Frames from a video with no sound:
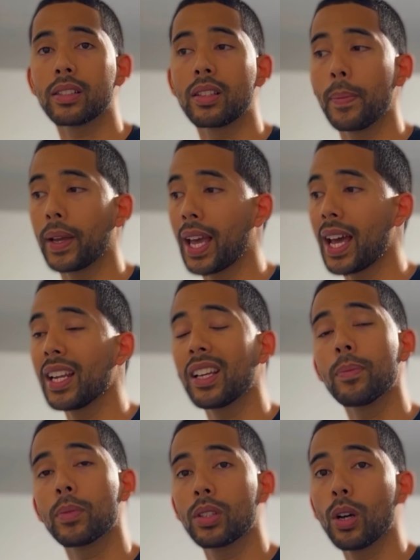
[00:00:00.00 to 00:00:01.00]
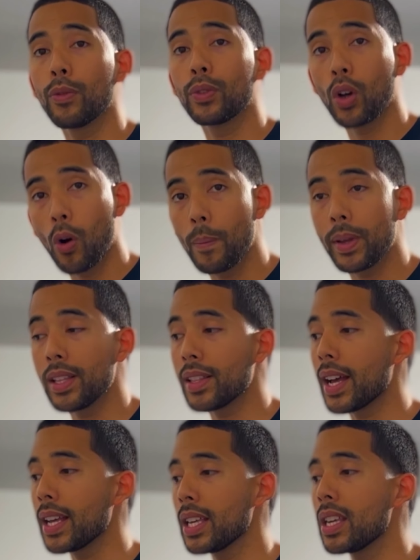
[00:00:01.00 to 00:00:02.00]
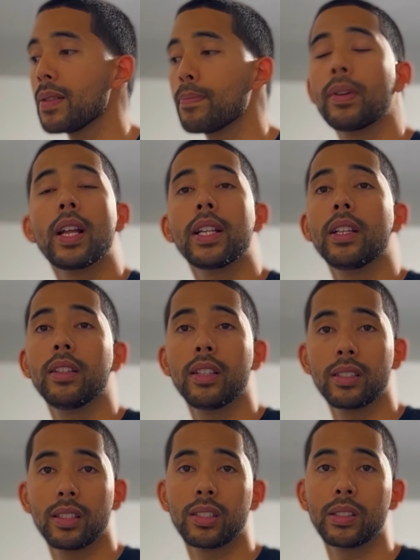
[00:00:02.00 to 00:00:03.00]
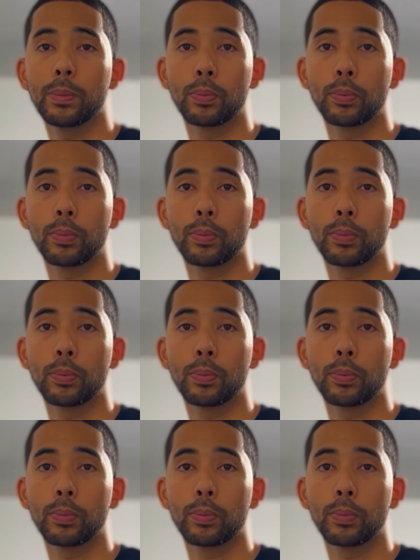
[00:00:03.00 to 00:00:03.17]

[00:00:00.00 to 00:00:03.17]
the mechanic himself told me that he bled the system